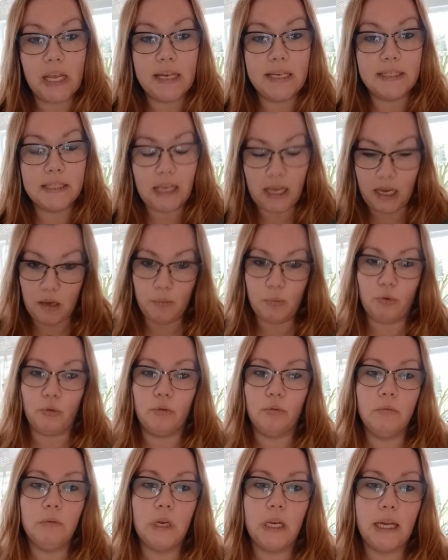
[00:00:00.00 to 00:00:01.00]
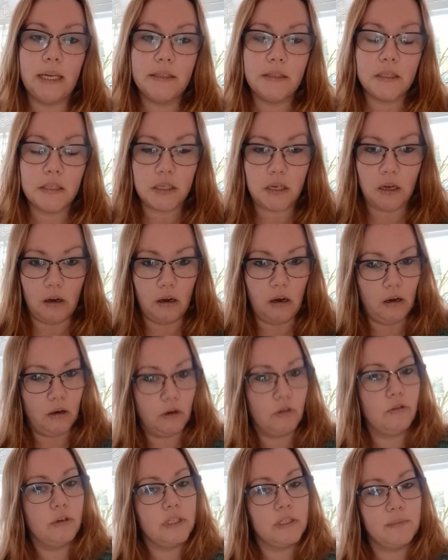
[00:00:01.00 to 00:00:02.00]
it's April. Let's start
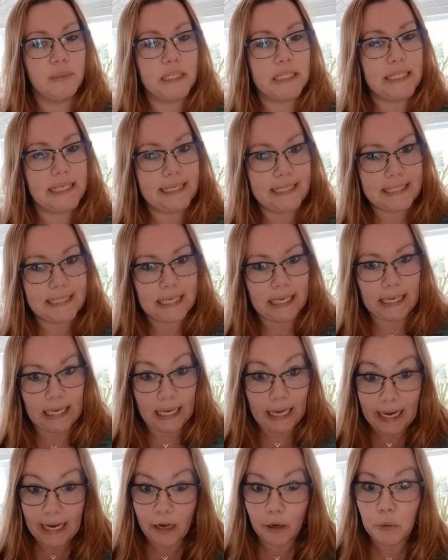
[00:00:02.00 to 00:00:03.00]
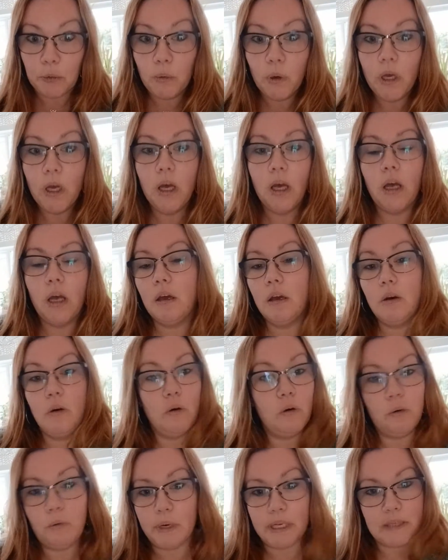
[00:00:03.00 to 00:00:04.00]
our Christmas knitting now.
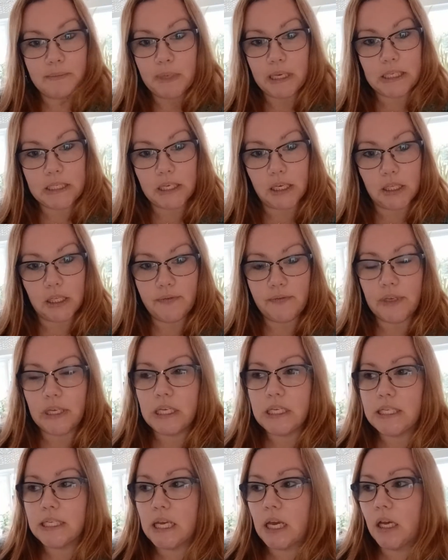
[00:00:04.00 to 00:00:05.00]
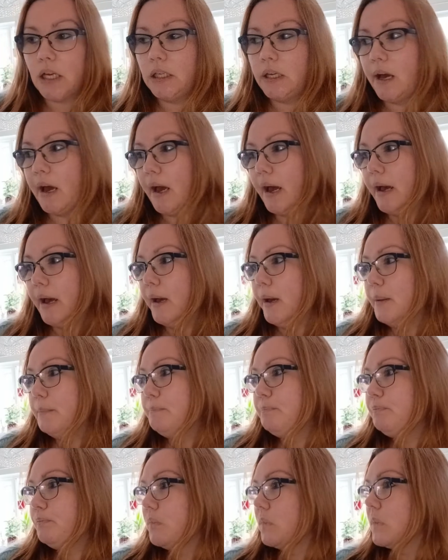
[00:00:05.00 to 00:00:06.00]
Always makes life easier.
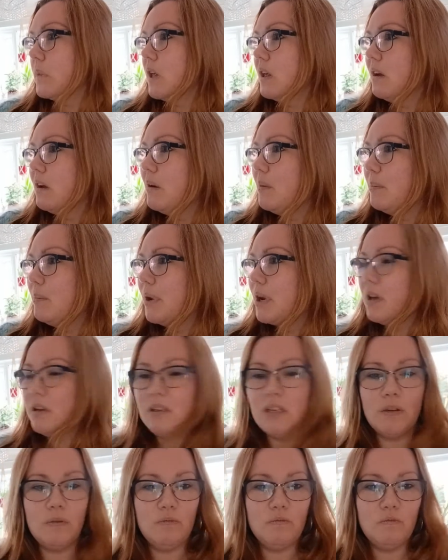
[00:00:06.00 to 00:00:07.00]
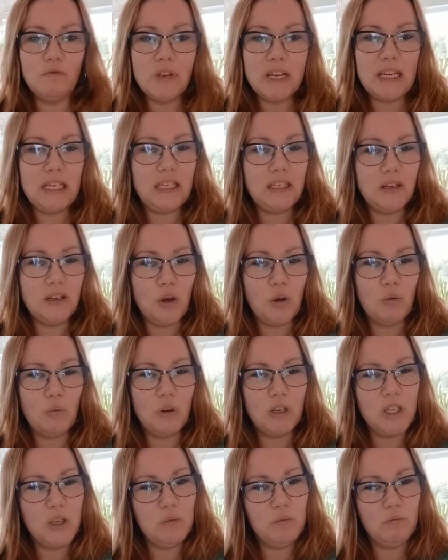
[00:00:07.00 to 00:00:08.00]
But I don't really
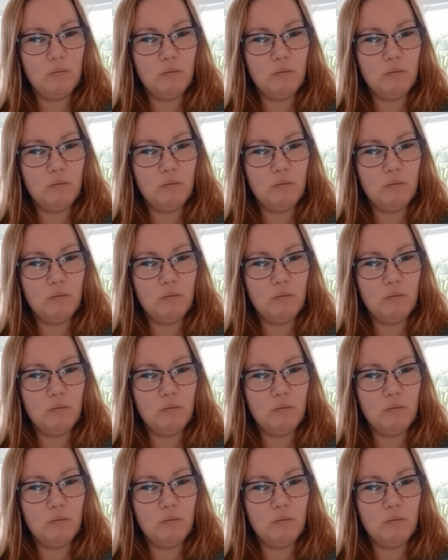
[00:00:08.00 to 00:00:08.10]
know.